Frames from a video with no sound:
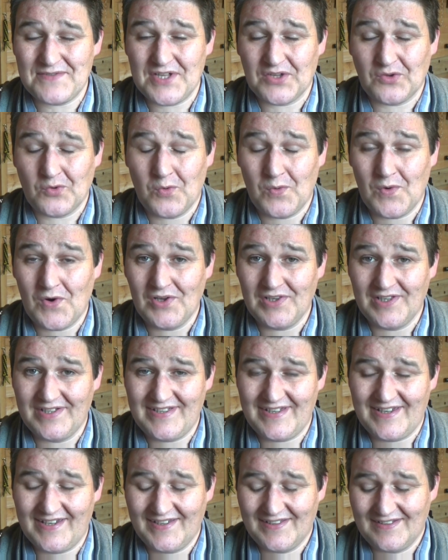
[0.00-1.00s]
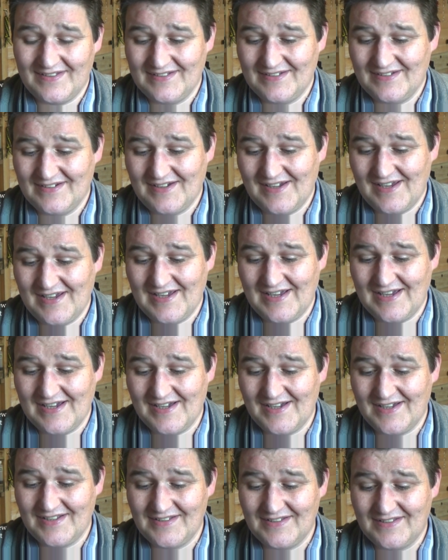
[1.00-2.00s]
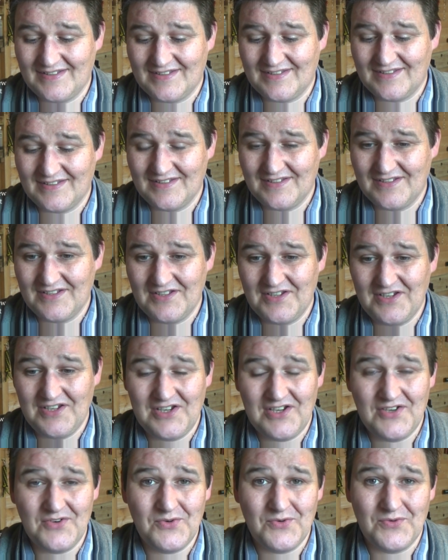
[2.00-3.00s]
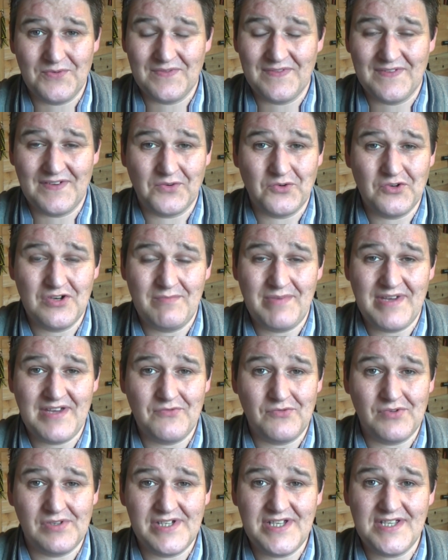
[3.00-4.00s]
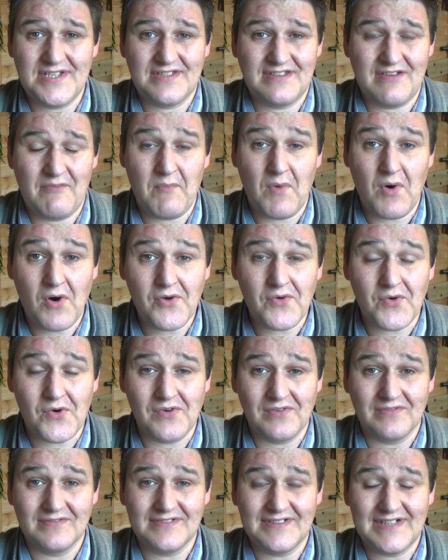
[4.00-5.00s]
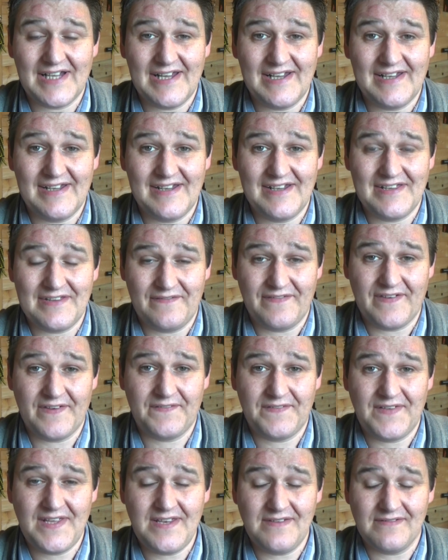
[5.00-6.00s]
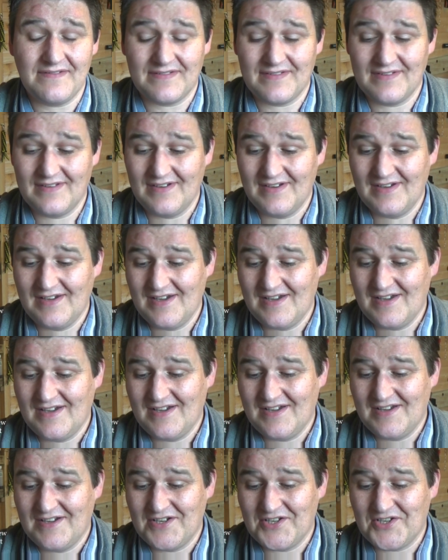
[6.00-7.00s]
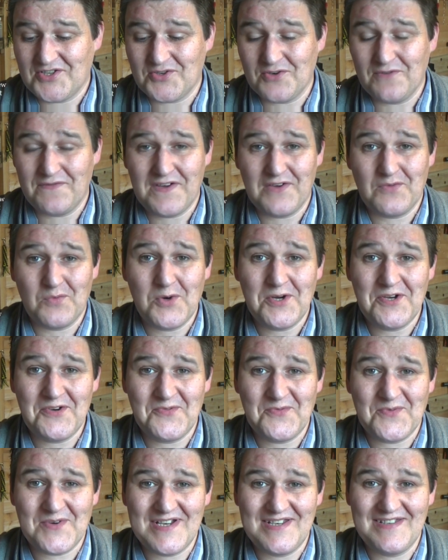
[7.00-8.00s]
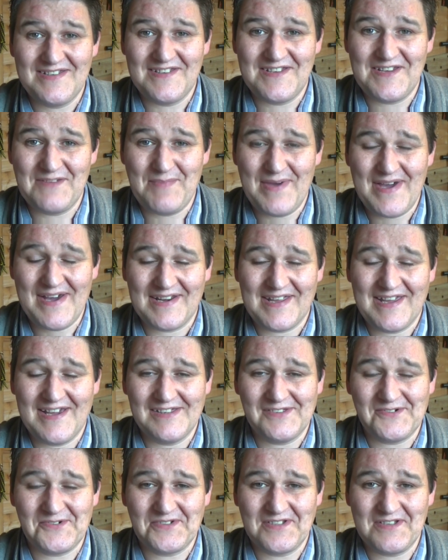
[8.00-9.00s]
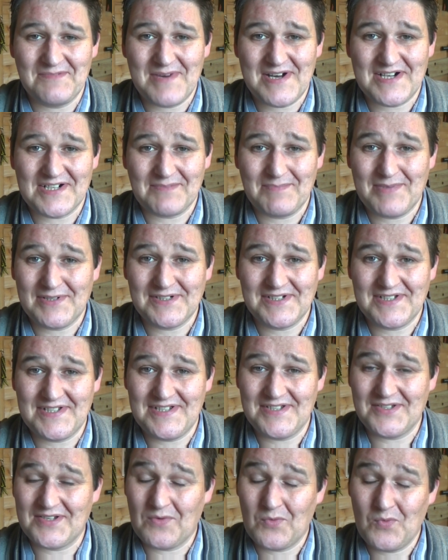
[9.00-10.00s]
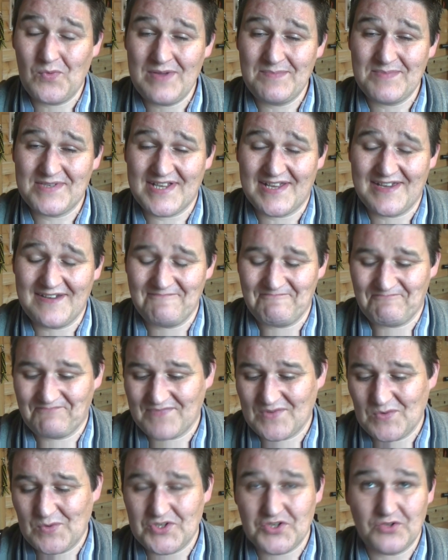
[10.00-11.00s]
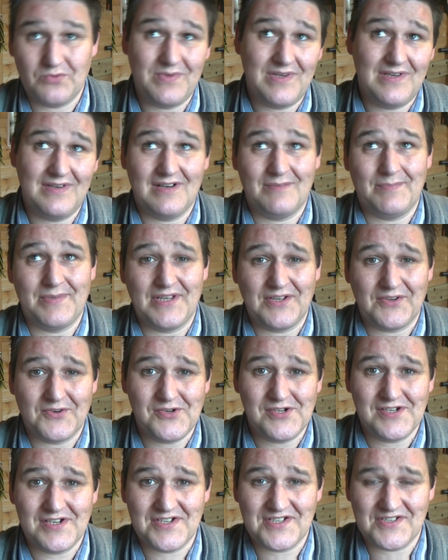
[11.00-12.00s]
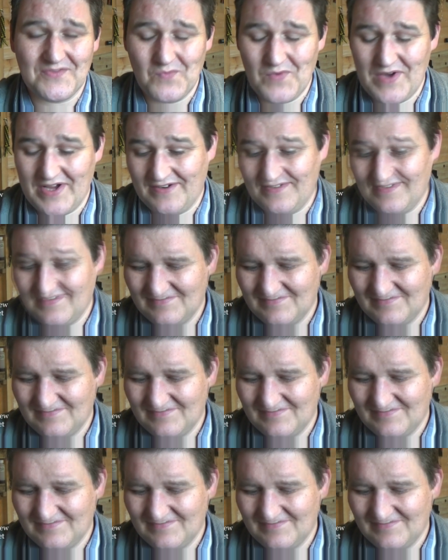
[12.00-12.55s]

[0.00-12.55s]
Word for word: the quality, and you know, they're going to be released tomorrow, uh, the 15th. So if you're wanting one, you'd better get along to Mark Bugs' website, which will be up in the corner somewhere.